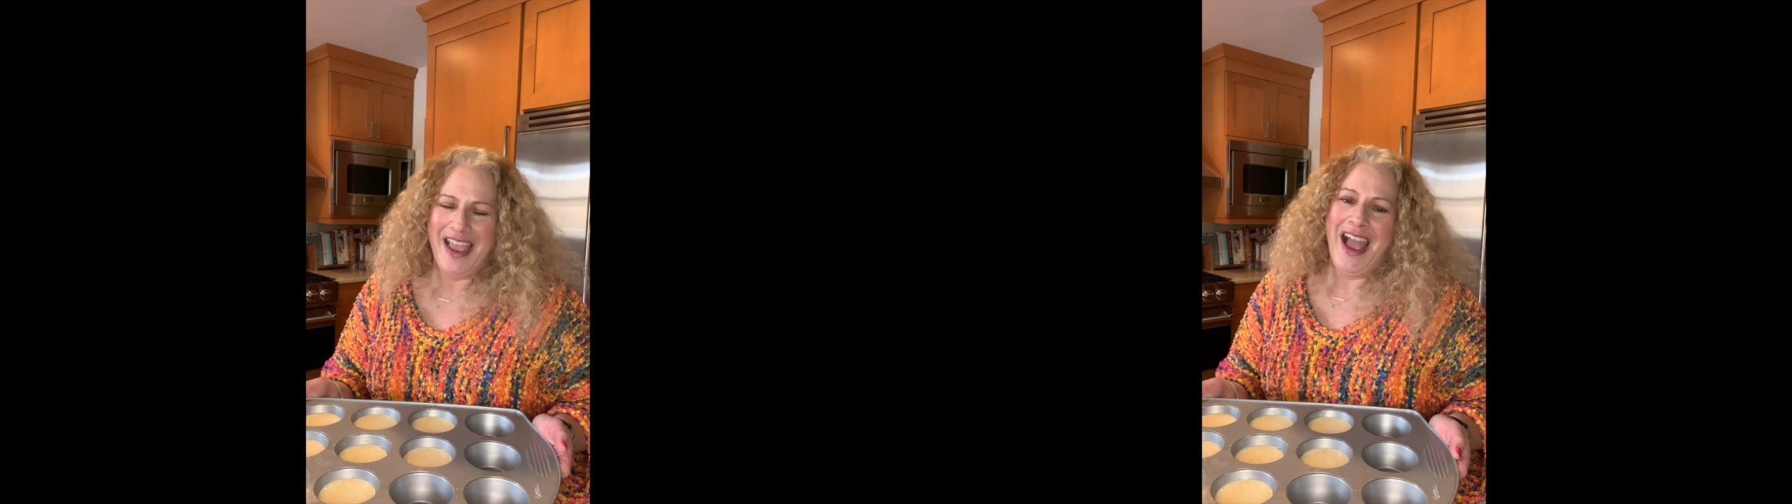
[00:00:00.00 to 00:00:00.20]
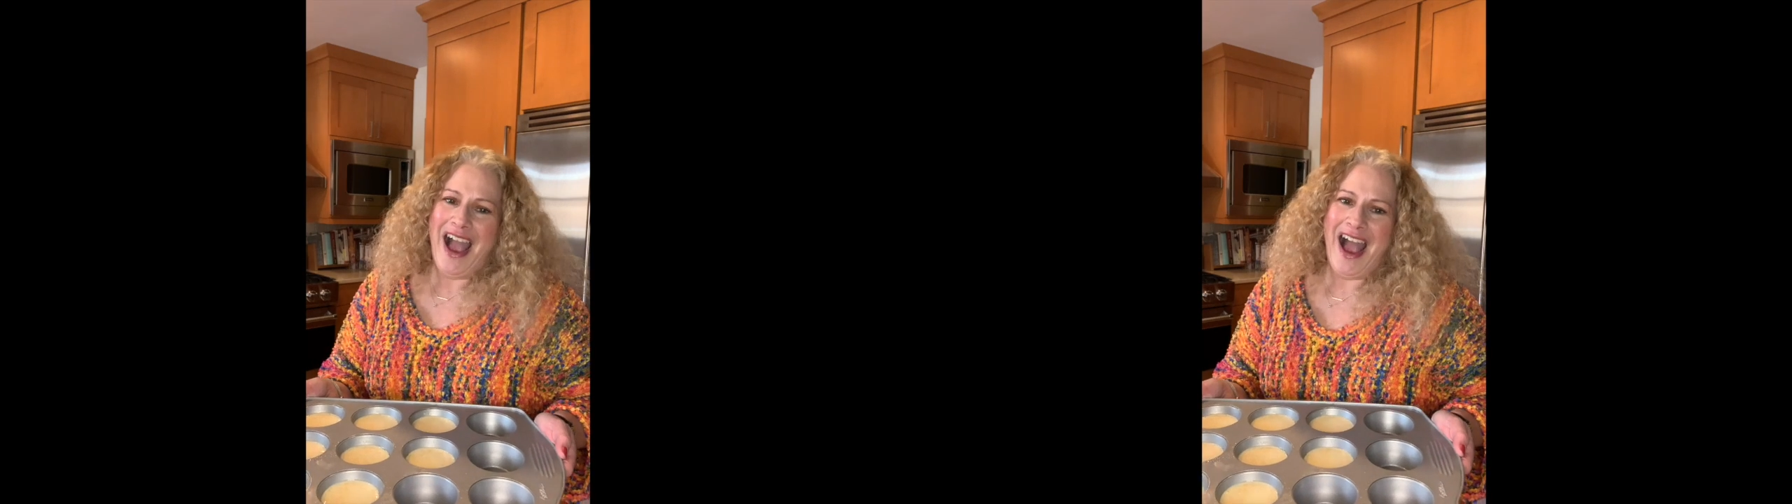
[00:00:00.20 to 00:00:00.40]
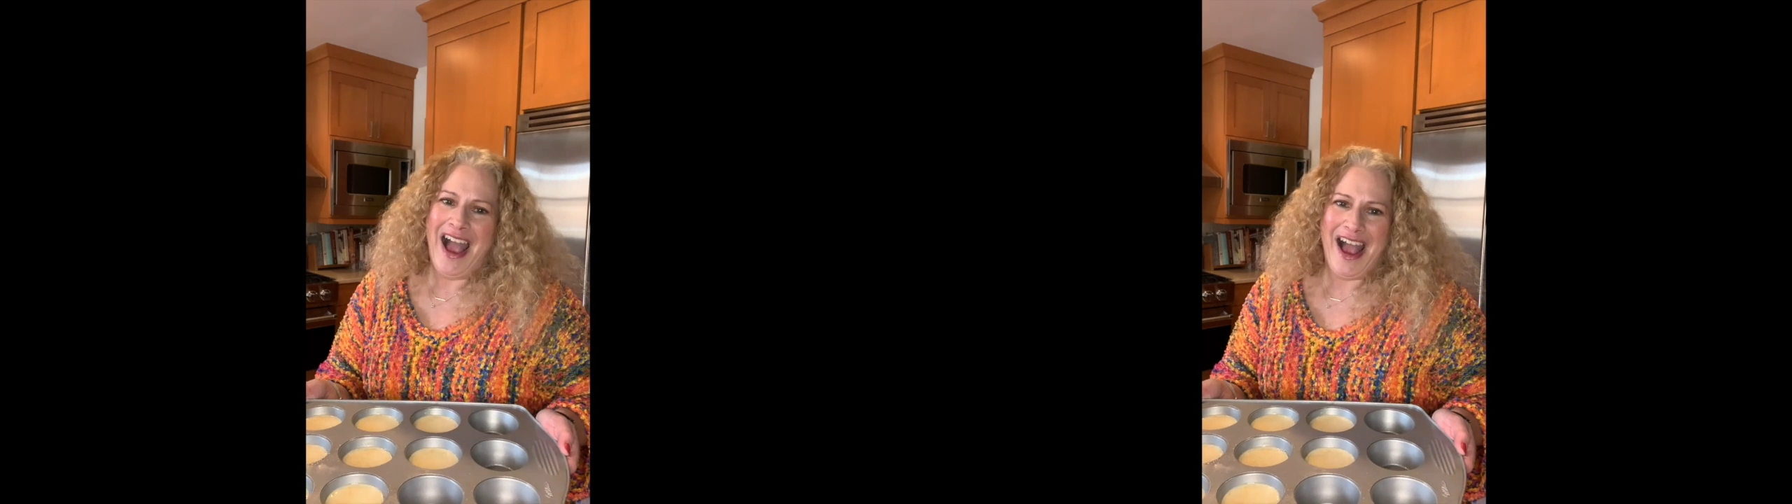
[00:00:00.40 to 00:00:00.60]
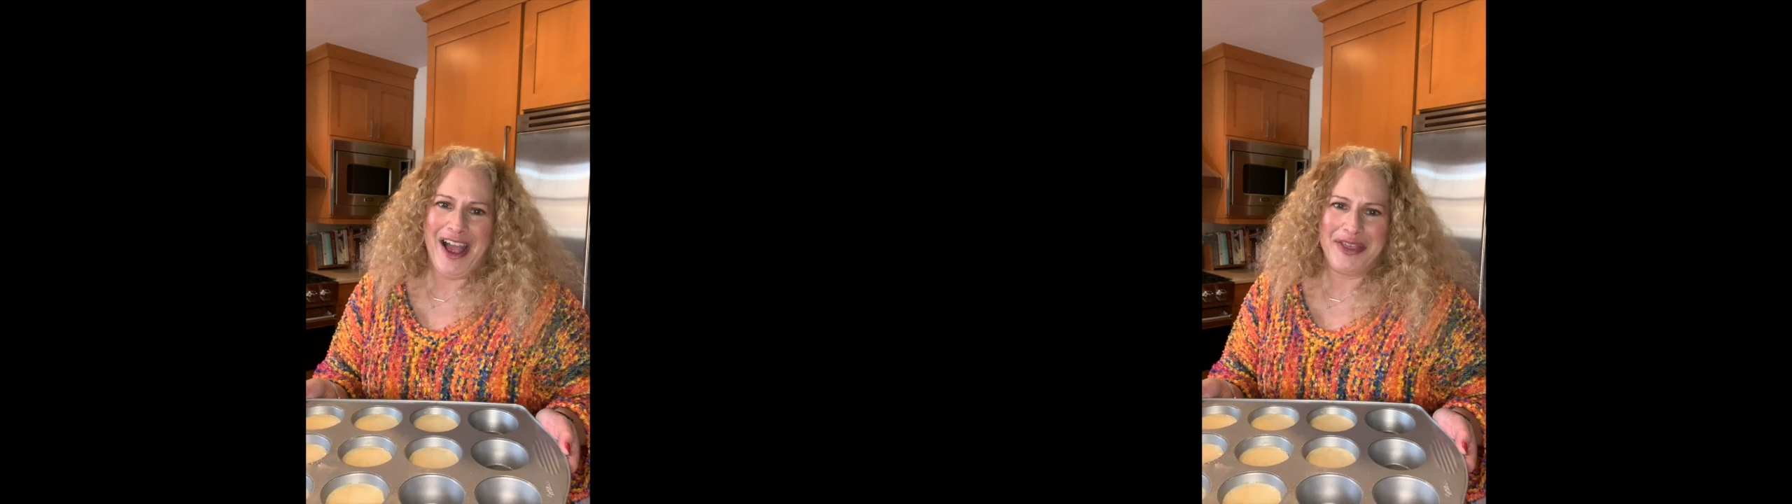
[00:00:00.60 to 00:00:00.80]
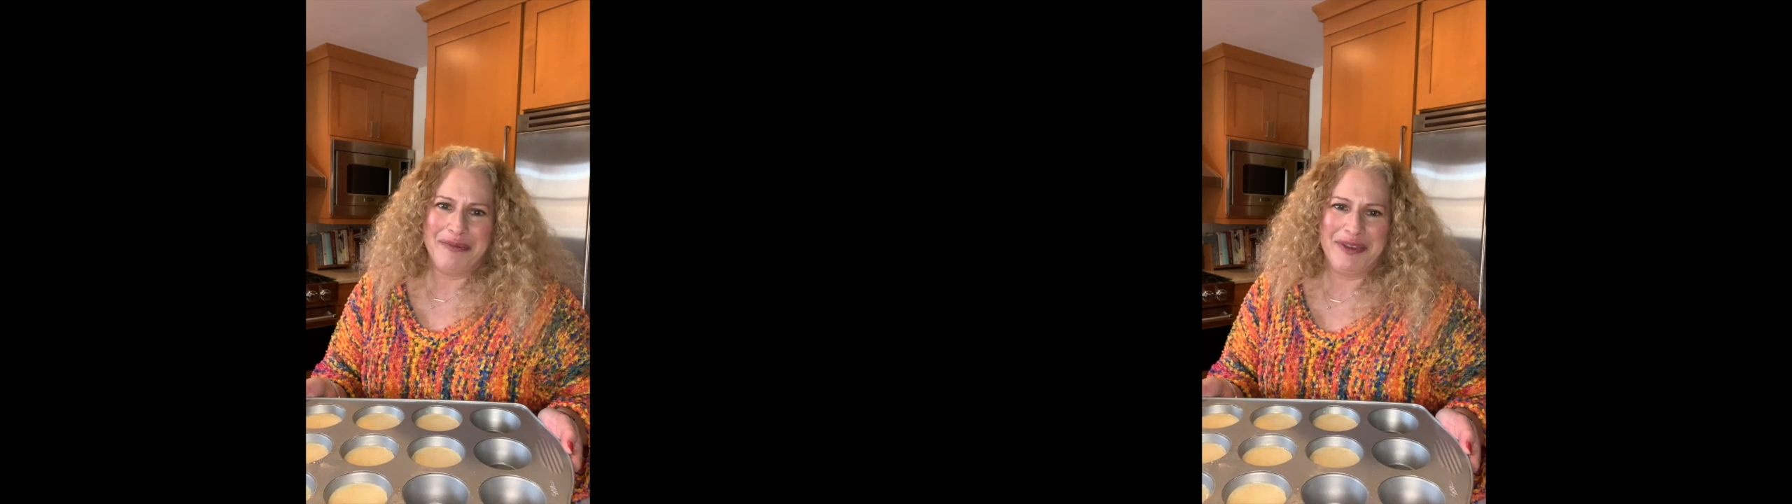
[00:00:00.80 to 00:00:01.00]
The
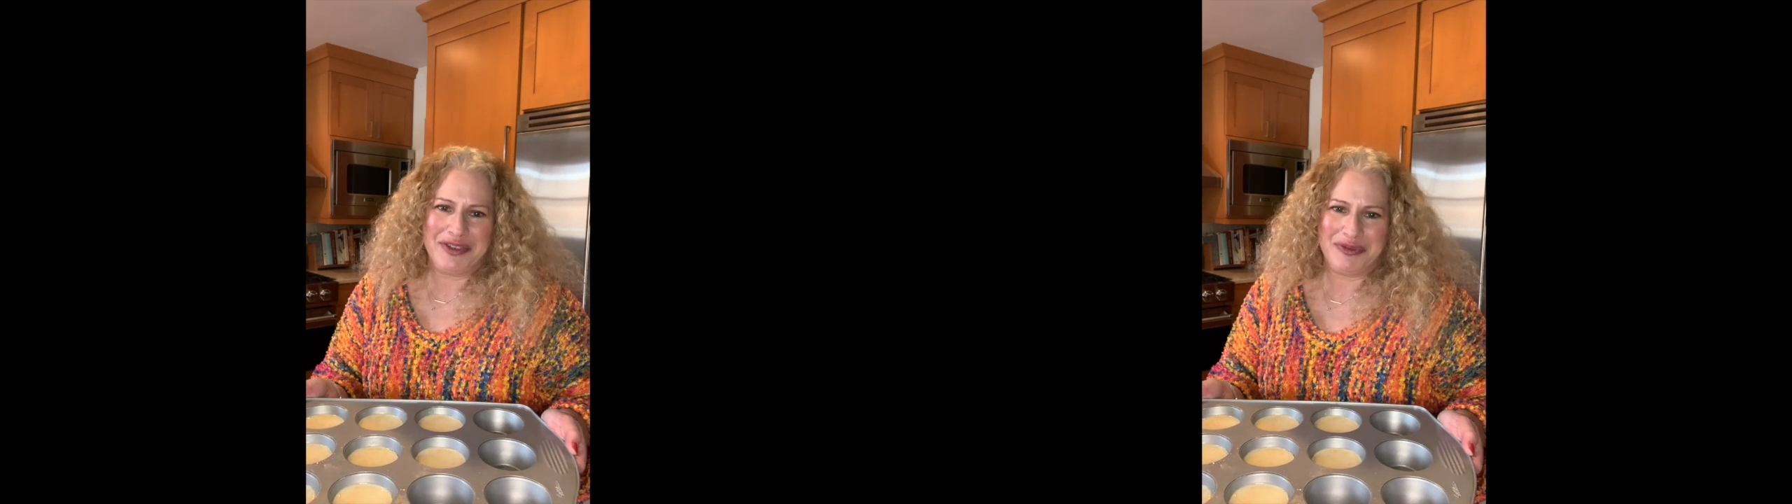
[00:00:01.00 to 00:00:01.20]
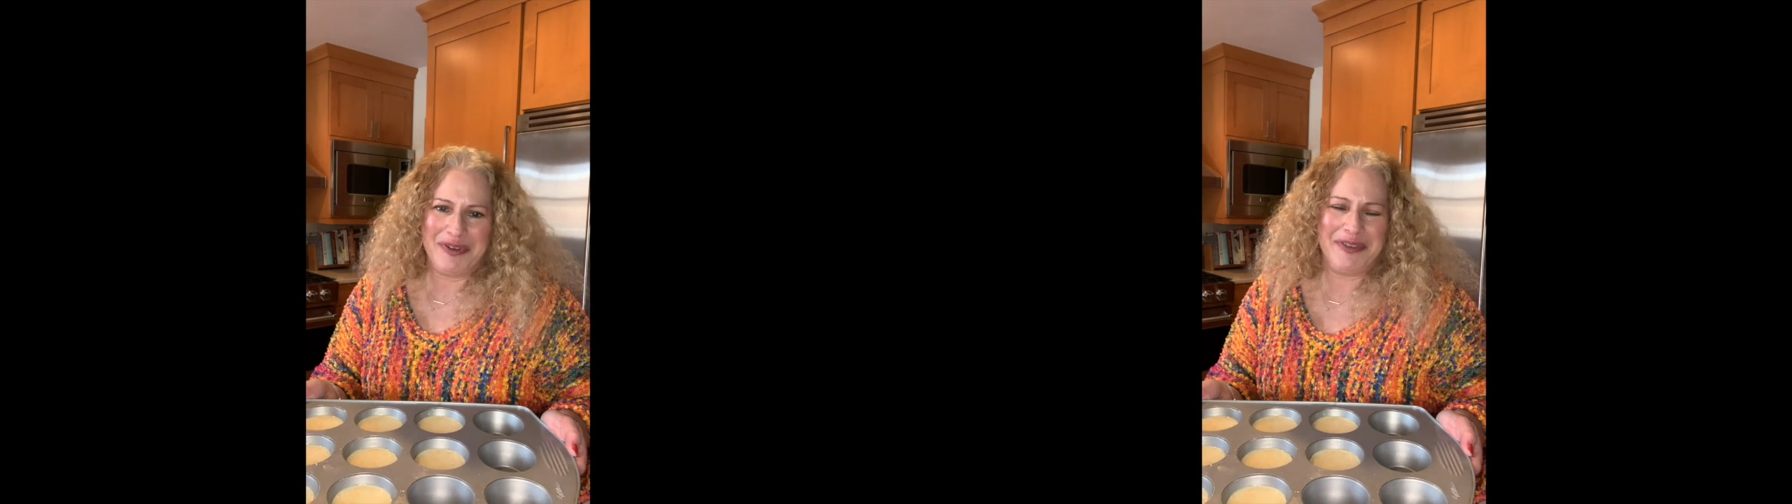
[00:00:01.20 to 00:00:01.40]
mystery of the